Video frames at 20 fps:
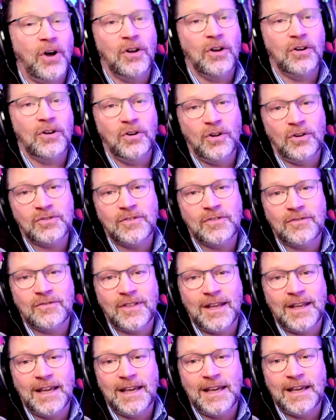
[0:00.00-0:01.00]
of a lot of
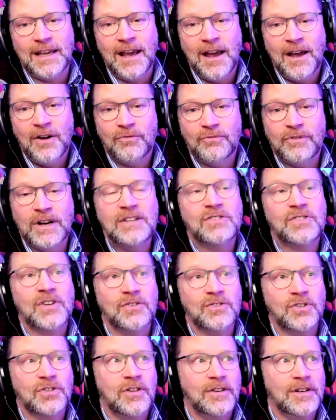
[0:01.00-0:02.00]
the
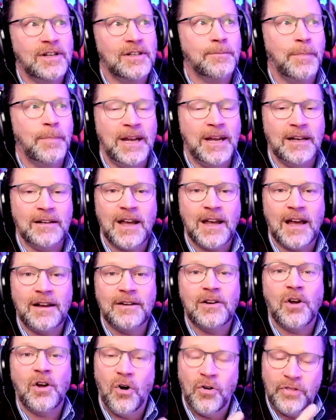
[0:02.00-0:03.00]
research that is being done